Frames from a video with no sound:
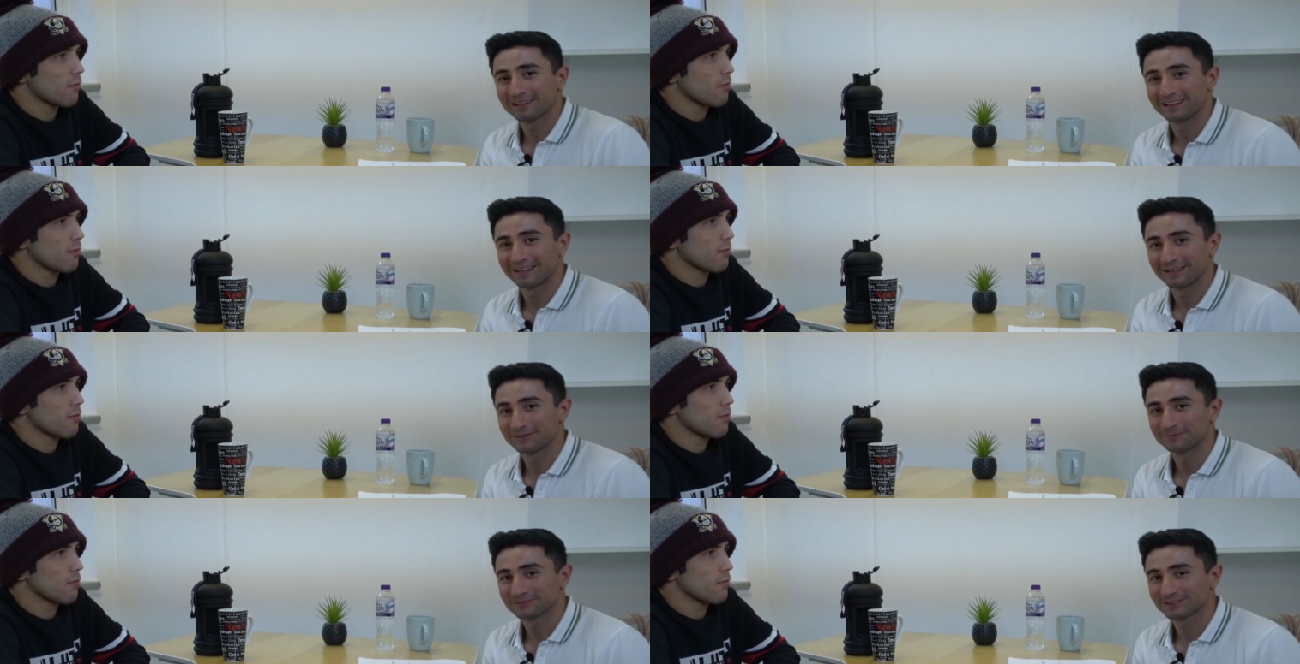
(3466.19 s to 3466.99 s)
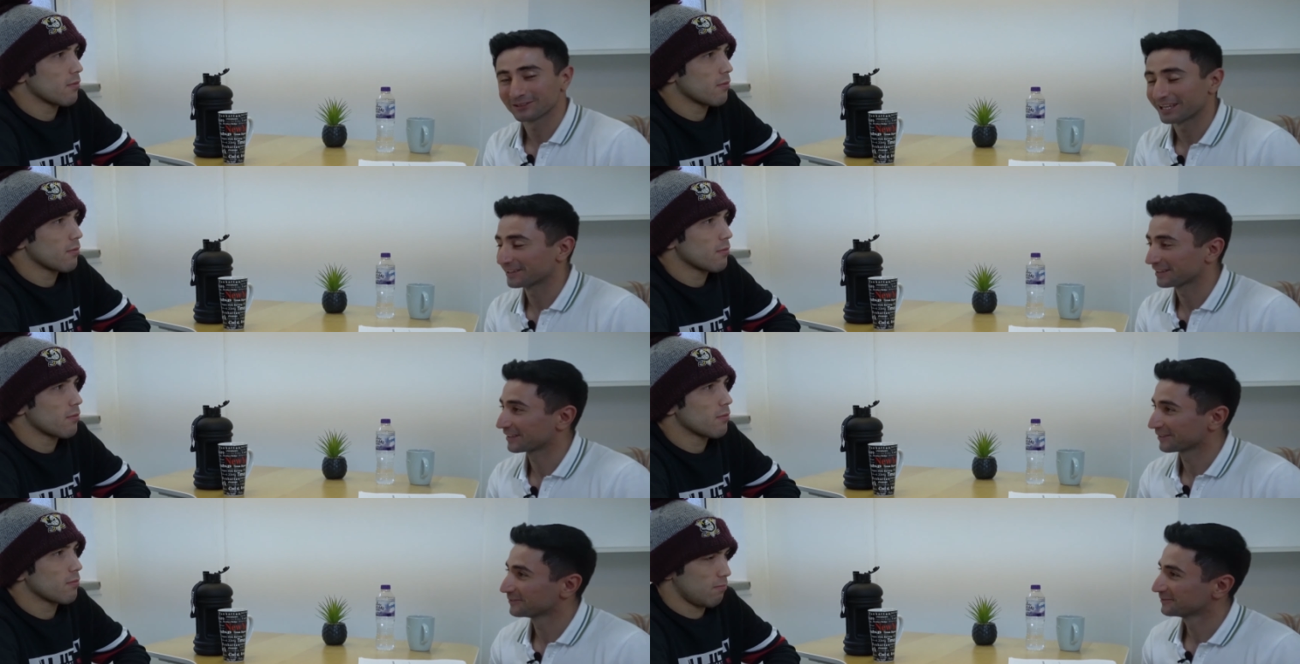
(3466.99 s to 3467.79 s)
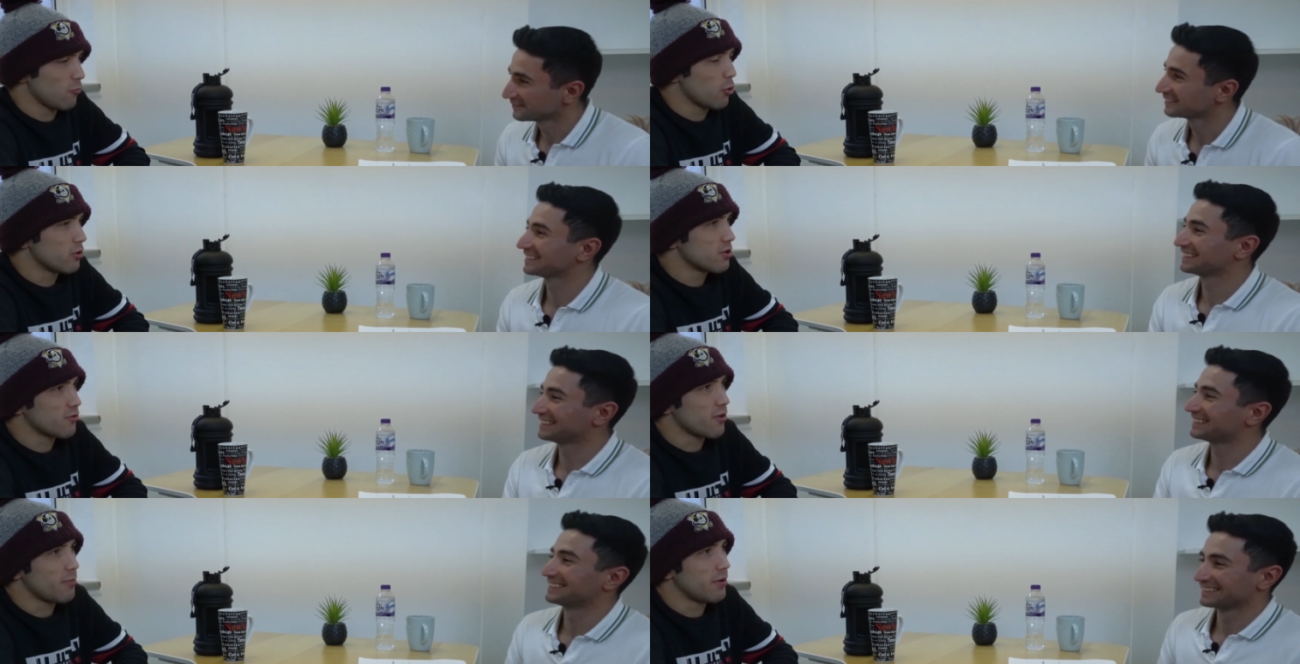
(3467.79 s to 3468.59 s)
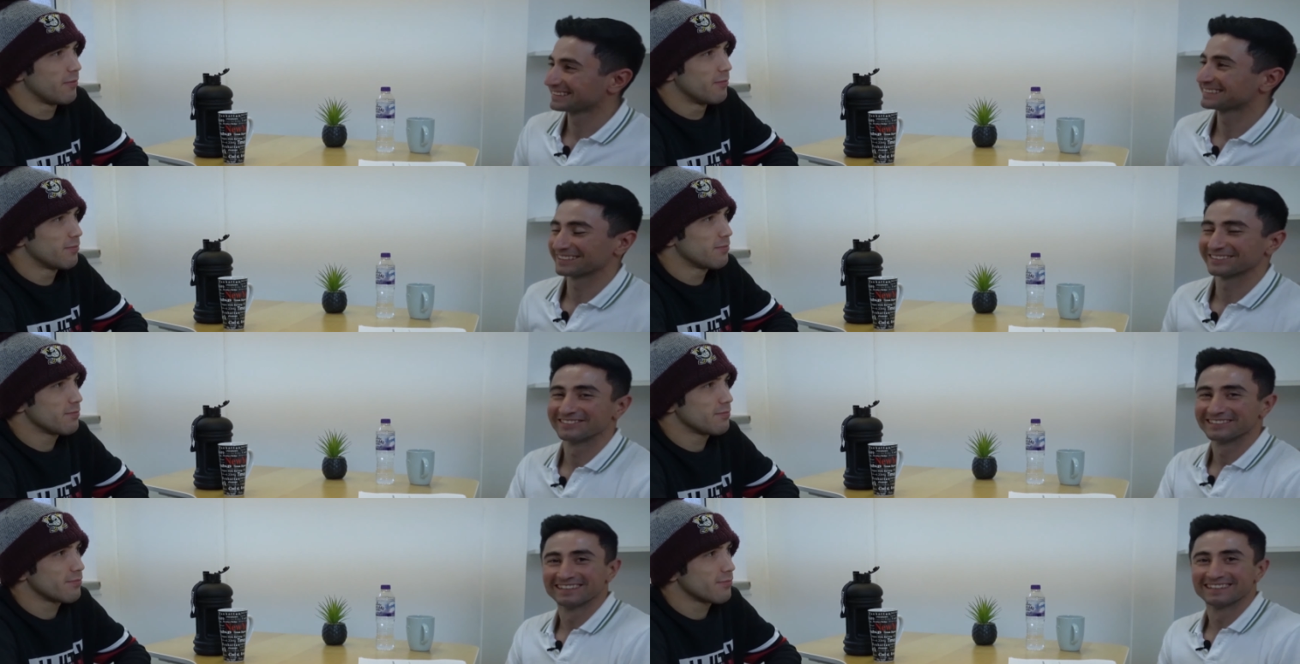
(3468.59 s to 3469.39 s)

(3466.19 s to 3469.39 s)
Speaker 1: Uh, so yeah, thank you. No worries, thanks for having me. thank you.